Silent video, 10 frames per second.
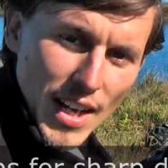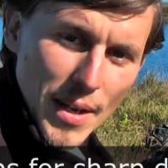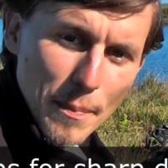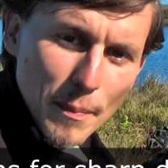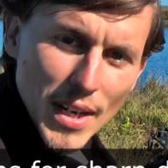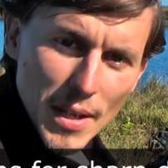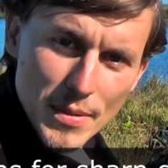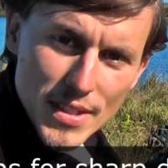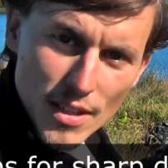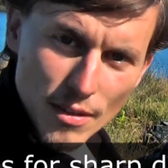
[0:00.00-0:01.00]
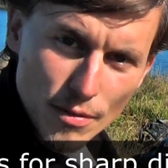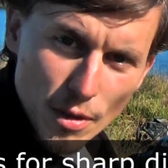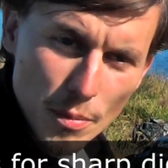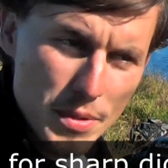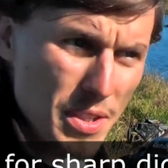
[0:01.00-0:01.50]
Hi, my name is Dale
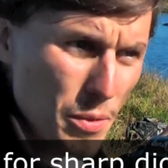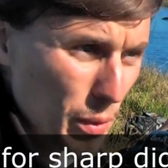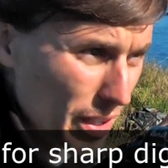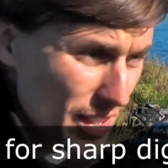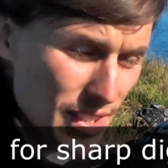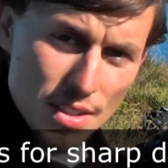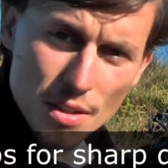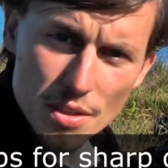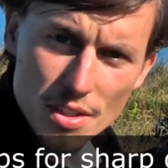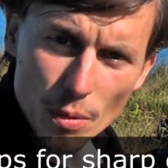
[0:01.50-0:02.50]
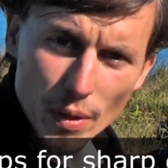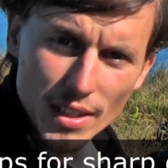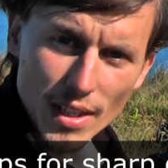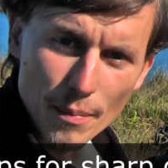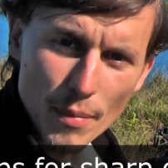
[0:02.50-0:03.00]
Forbes. We're in the St. Lucia
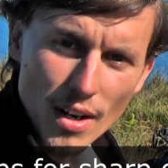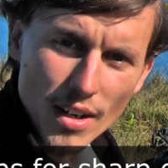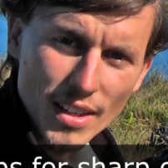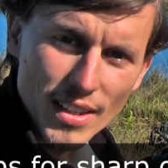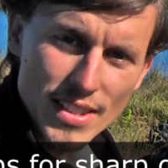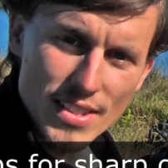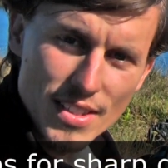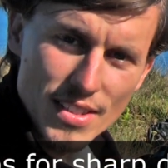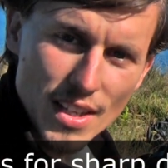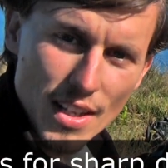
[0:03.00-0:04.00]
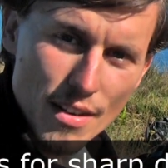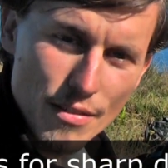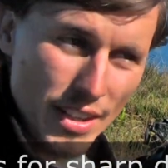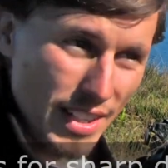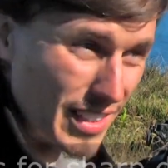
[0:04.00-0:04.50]
Wetland Park in eastern South
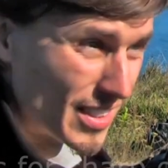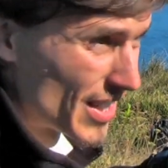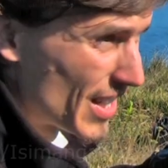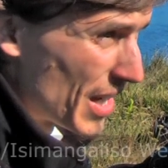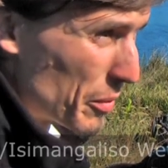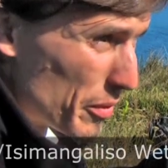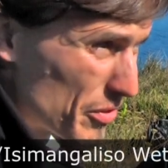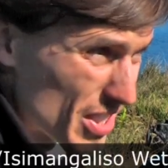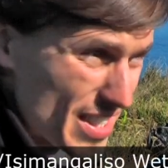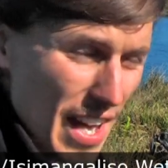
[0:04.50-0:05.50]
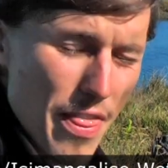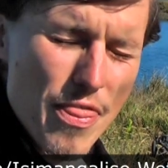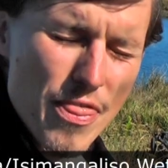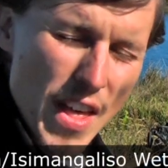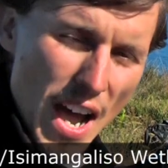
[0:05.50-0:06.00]
Africa and we've just had
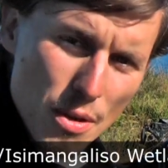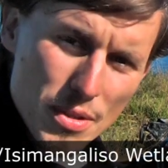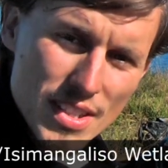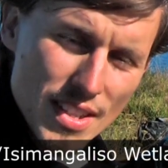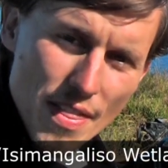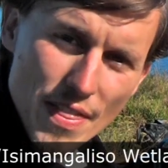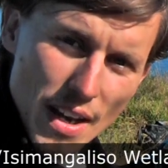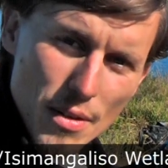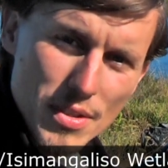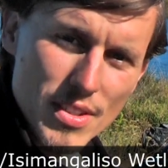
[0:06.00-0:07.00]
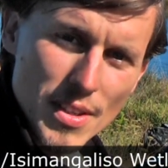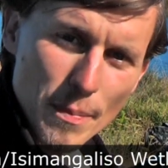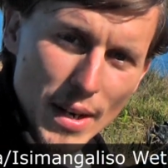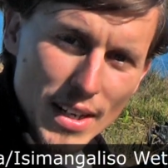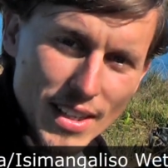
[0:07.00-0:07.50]
thousands and thousands
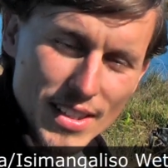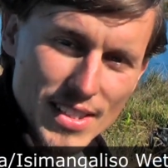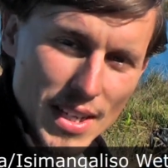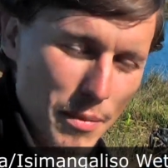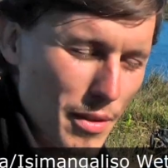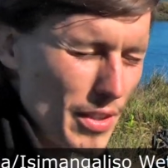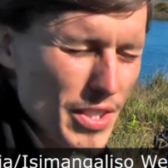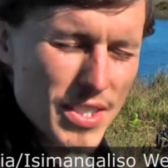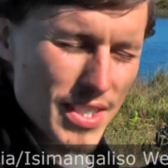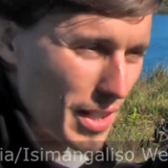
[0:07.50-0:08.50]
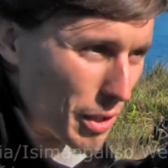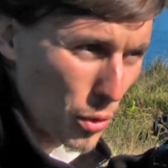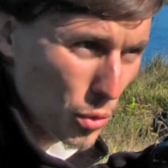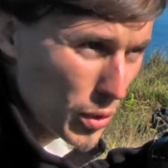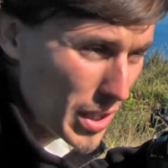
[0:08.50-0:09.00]
of pelicans come over. Just an
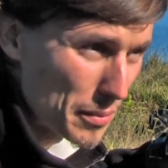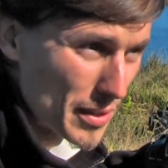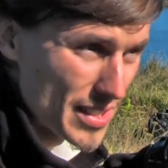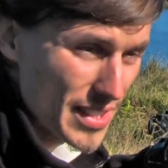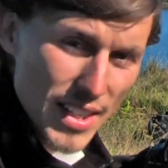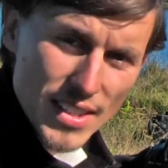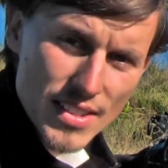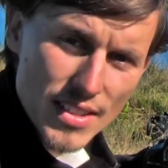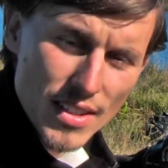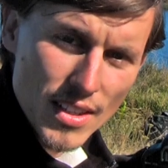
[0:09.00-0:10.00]
incredible sight.